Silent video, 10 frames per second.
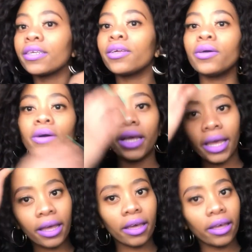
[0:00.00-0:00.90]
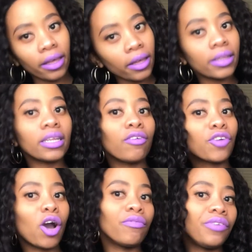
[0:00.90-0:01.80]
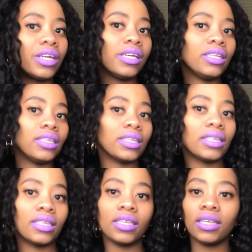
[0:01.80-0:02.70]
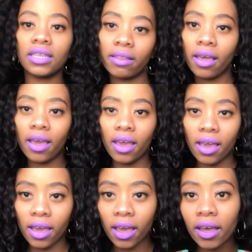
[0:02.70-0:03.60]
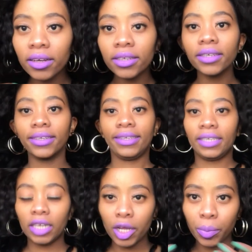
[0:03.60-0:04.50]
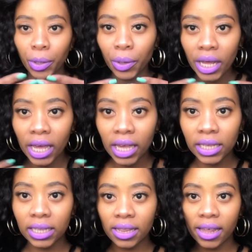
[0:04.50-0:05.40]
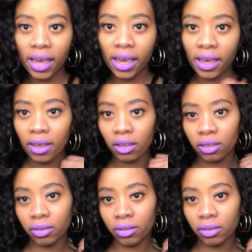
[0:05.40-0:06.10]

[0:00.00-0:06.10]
you know, like self-confidence is there, beauty is there,